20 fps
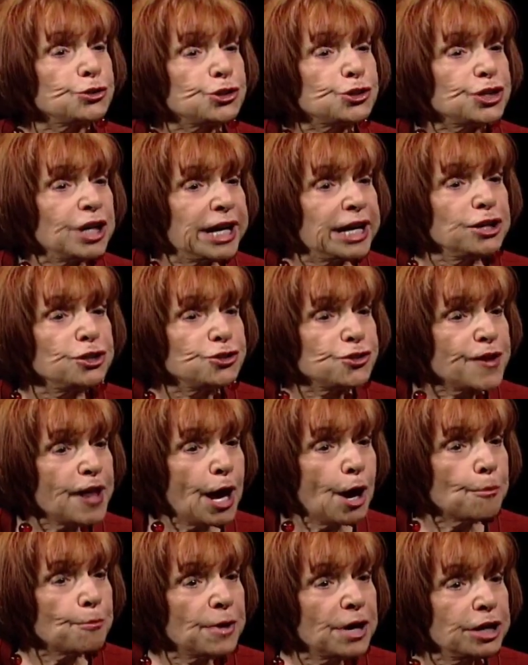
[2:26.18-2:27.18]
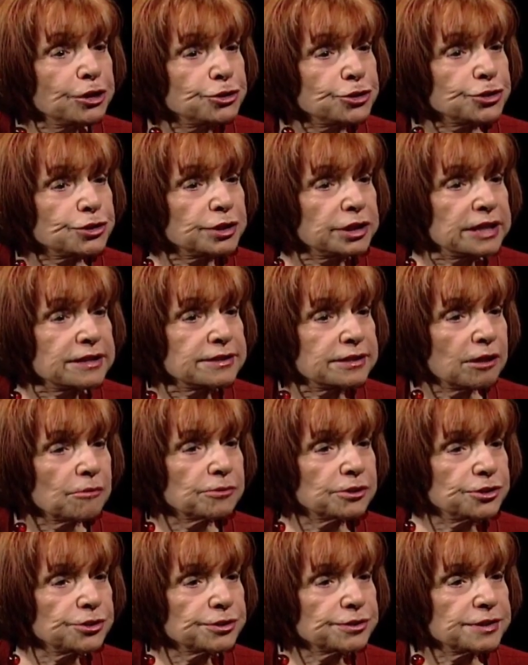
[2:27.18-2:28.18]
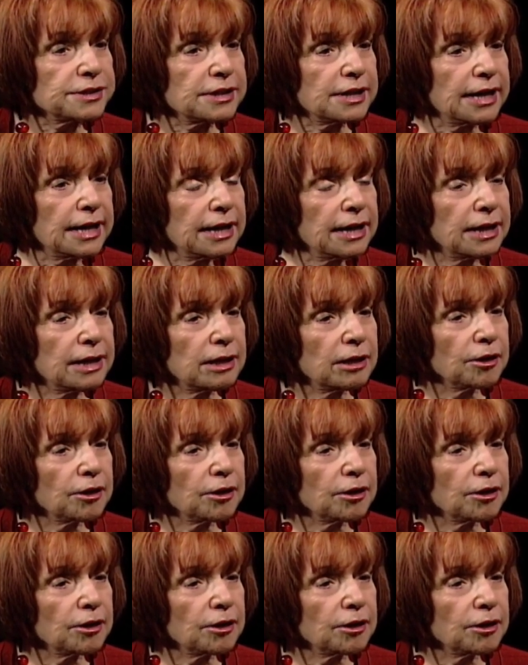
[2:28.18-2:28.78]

change that much? Is that what you're saying?